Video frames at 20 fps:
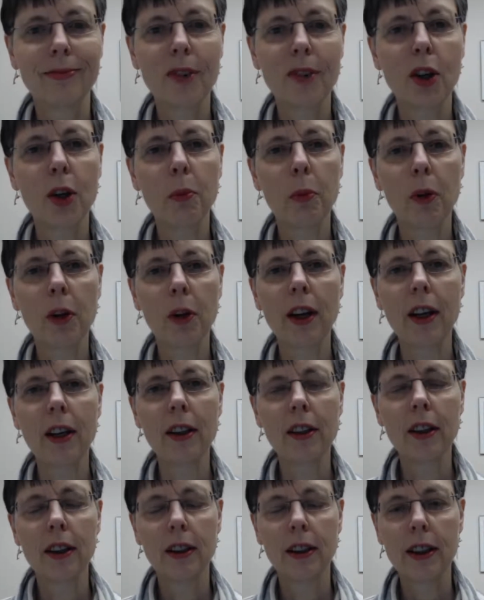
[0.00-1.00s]
Good
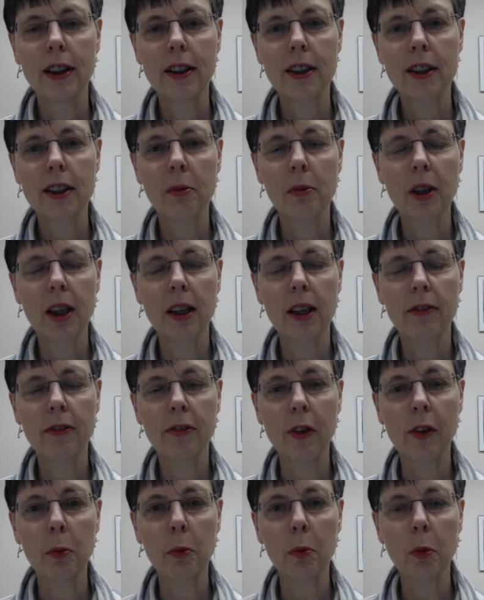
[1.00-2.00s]
morning. It's the week of
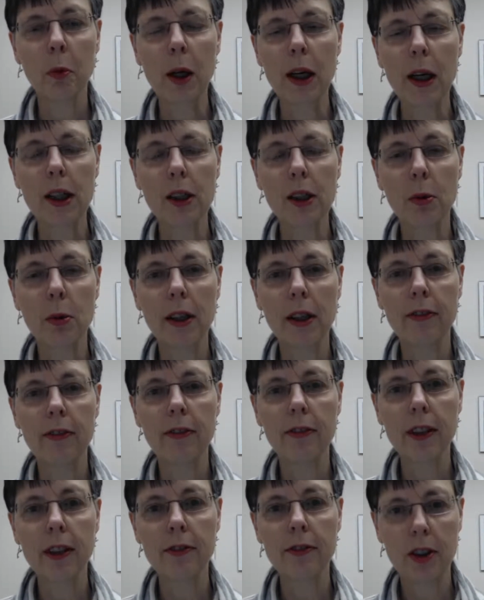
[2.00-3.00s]
February
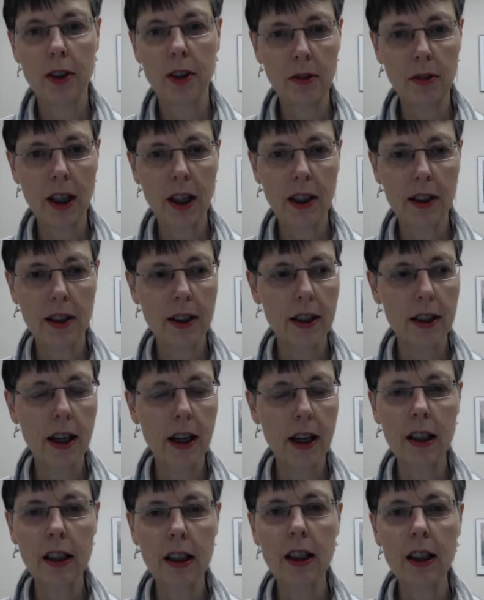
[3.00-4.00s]
25th,
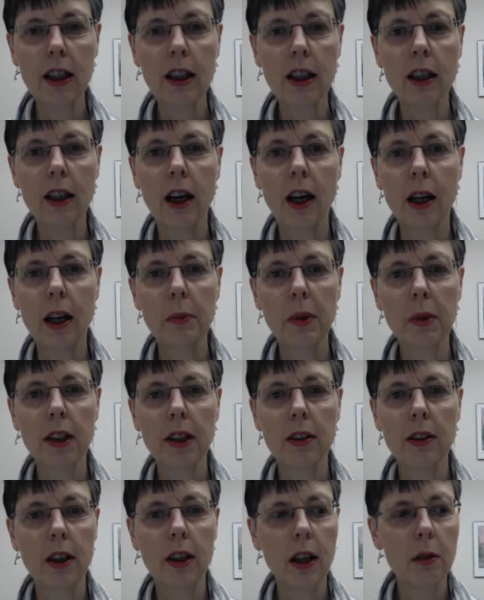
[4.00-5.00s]
2019. I'm
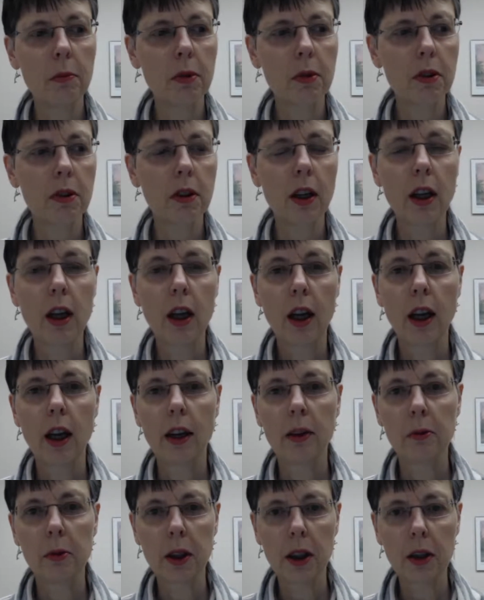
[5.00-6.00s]
Karen Hamstra,
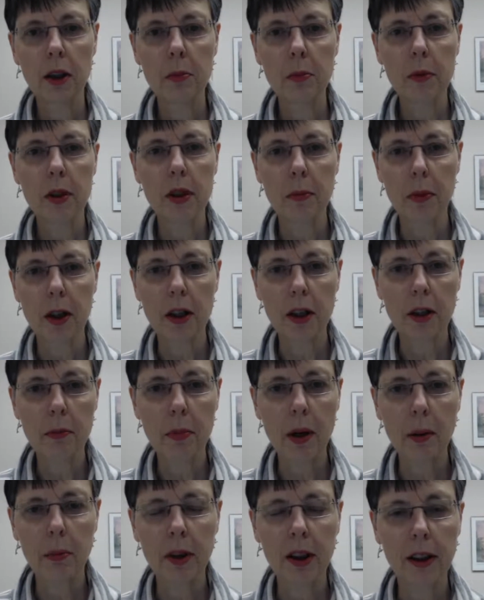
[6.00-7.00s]
and welcome to Marion
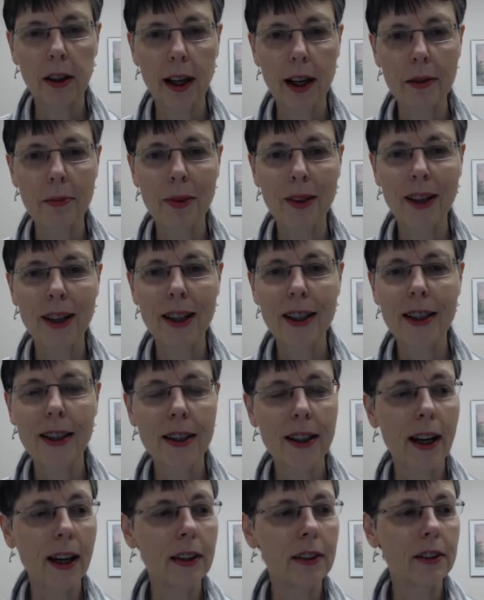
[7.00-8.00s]
Public Library's
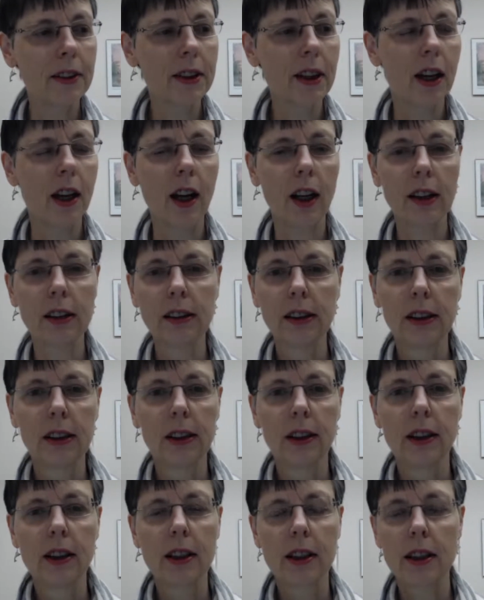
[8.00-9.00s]
Title Talk.
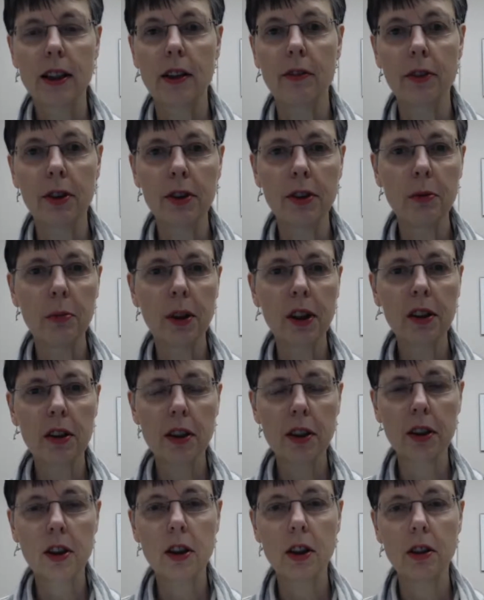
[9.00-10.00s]
Several new
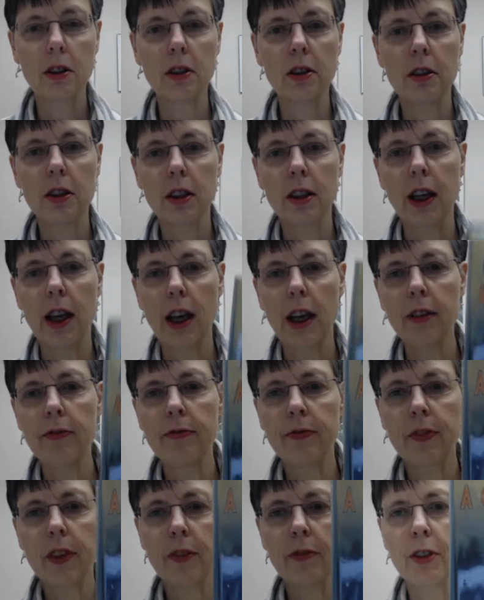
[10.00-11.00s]
books to show you today.
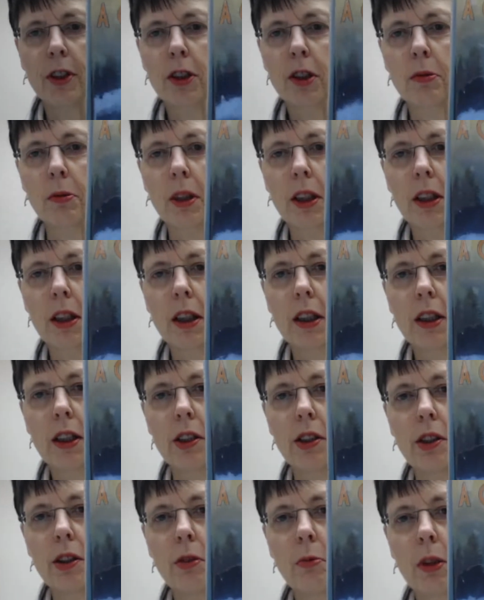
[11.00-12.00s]
The first one is
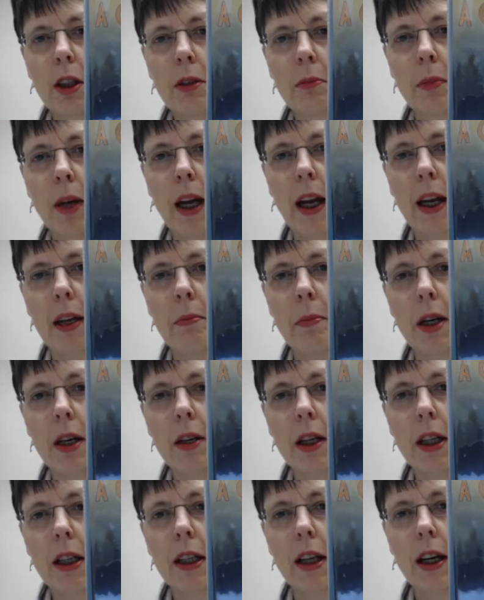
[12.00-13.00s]
a new one by
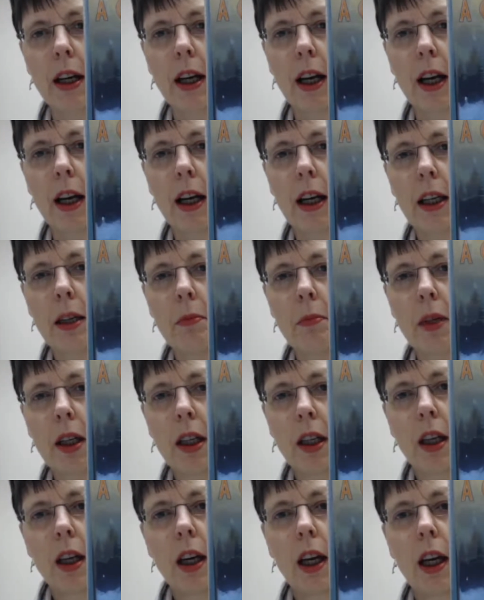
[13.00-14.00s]
Mary Daheim,
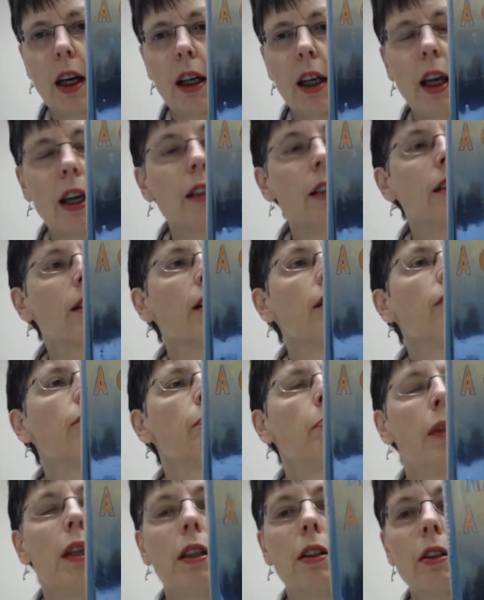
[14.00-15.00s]
A Case
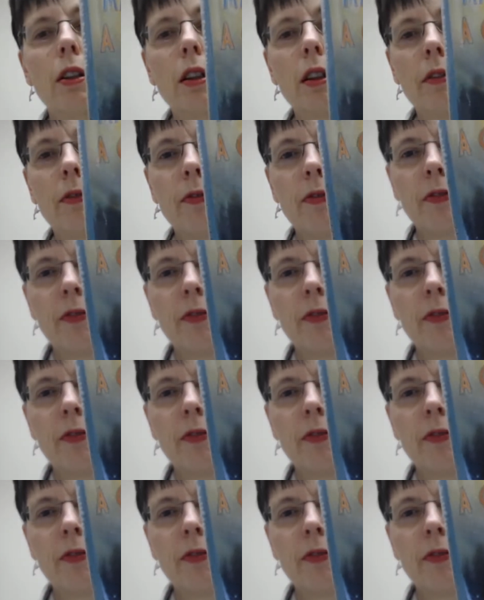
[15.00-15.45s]
of Beer.